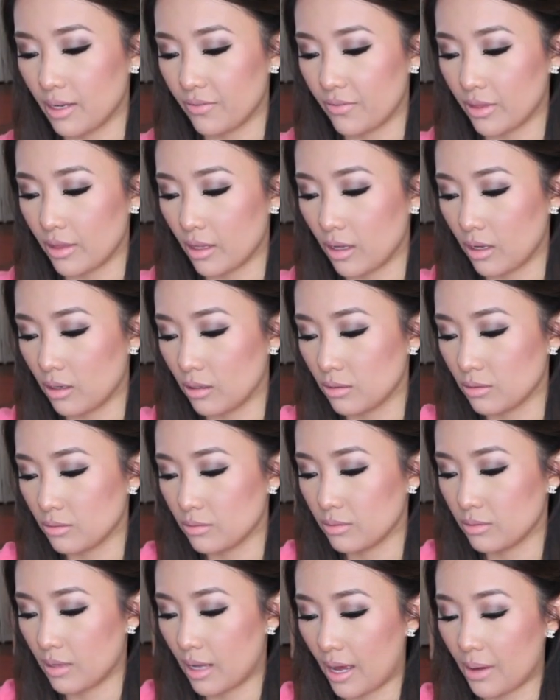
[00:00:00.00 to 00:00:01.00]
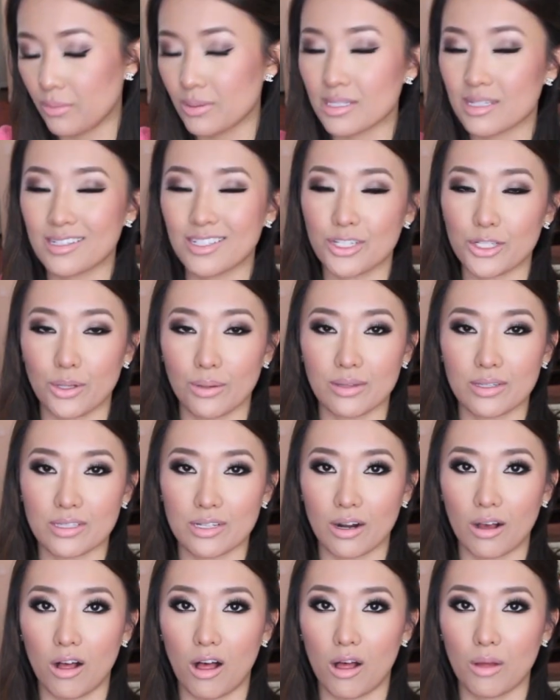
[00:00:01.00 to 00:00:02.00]
even though I wasn't going to show this
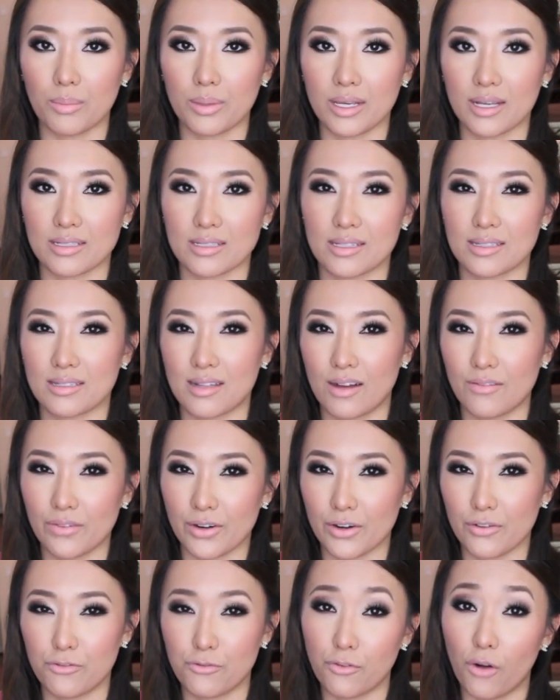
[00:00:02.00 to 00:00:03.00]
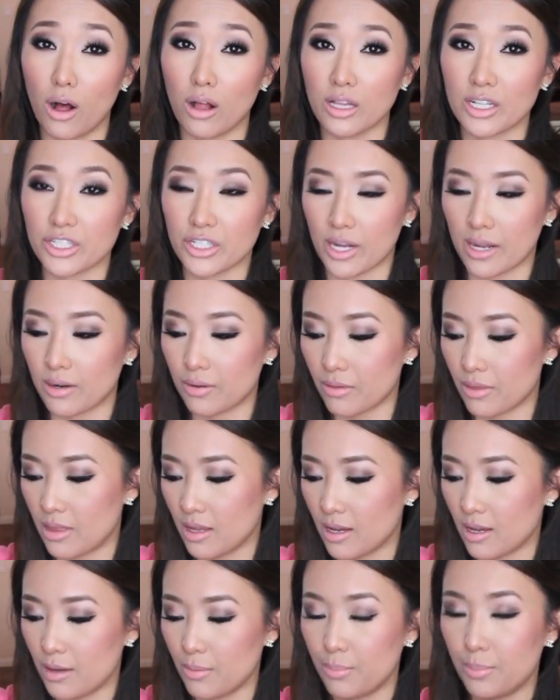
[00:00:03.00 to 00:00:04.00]
in a haul because it's not very fallish, I don't
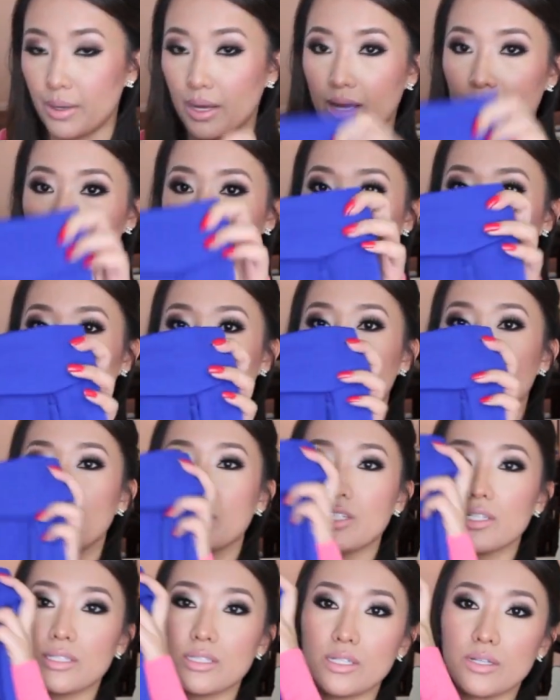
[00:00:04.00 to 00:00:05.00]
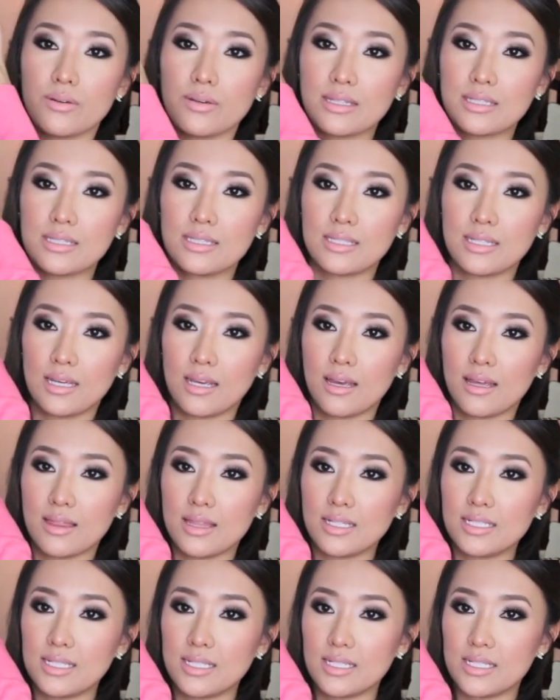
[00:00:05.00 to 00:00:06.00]
think, but just so you can see
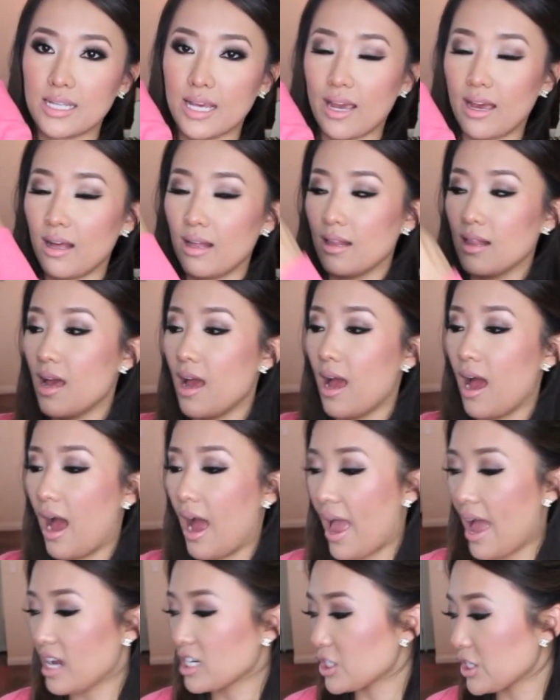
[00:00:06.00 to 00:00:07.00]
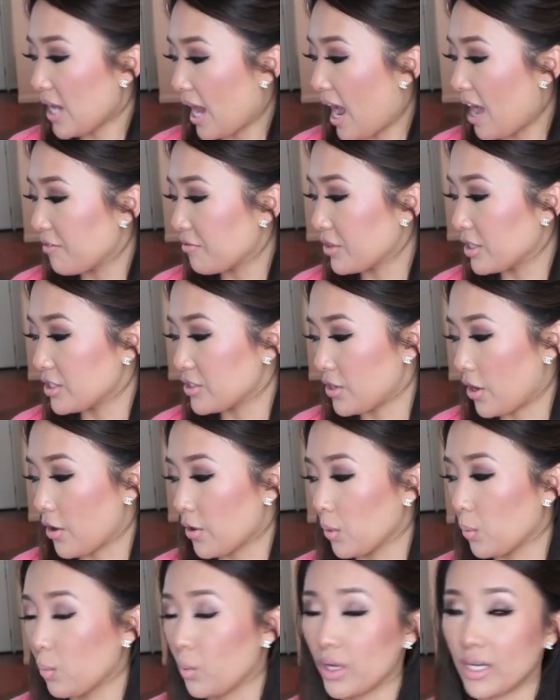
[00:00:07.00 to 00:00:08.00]
the detail. I actually have the
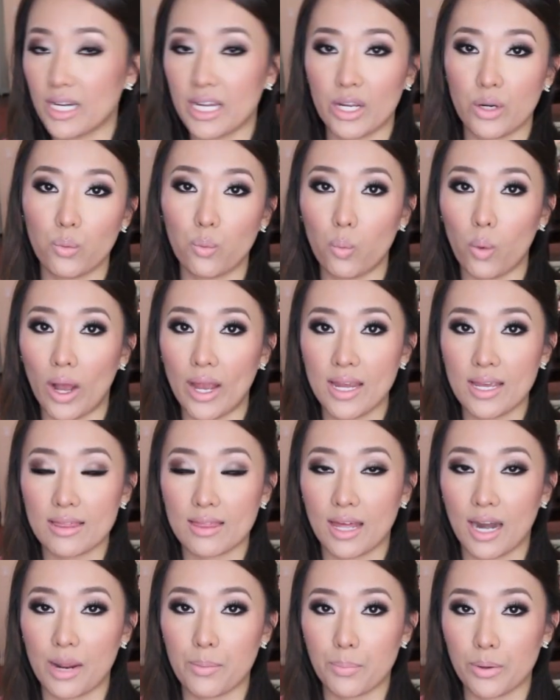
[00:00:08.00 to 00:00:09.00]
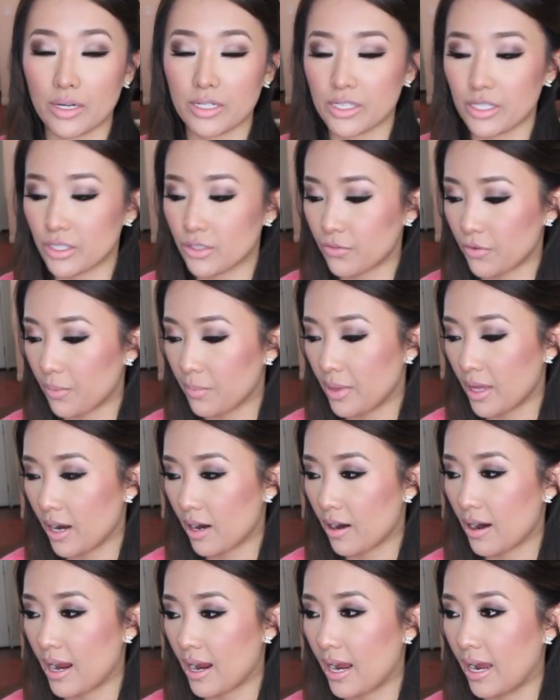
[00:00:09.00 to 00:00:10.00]
Zara one in white that I purchased from
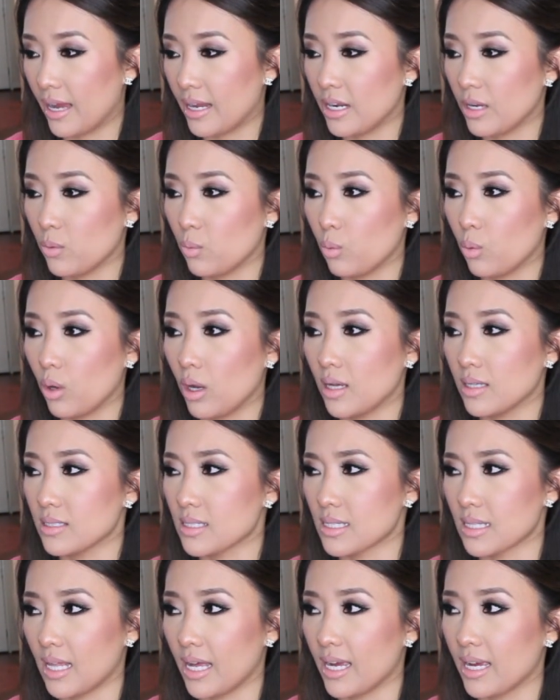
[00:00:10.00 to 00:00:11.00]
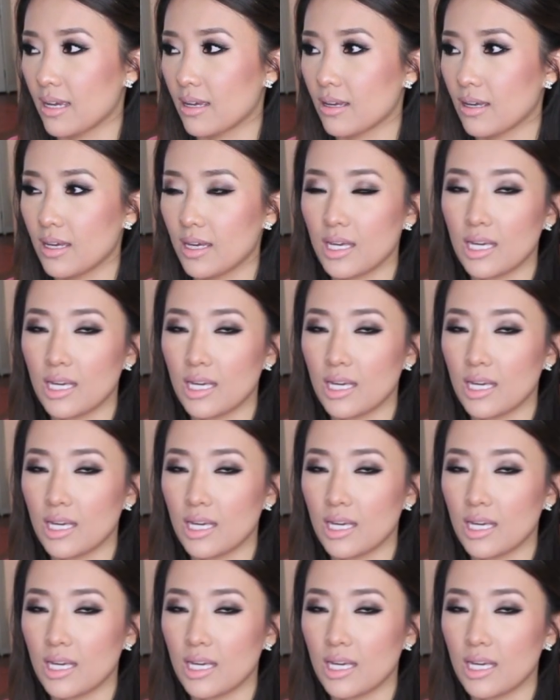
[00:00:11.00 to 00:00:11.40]
there, and it was like